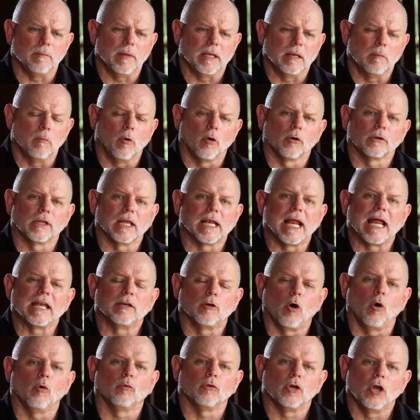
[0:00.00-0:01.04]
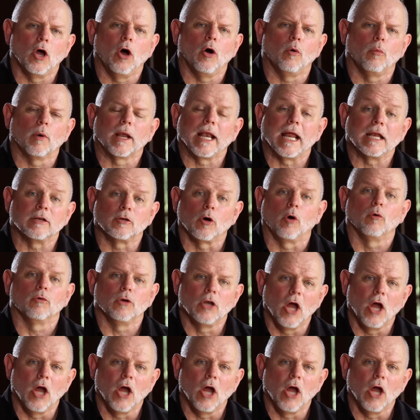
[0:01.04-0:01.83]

And the more that I don't know what I don't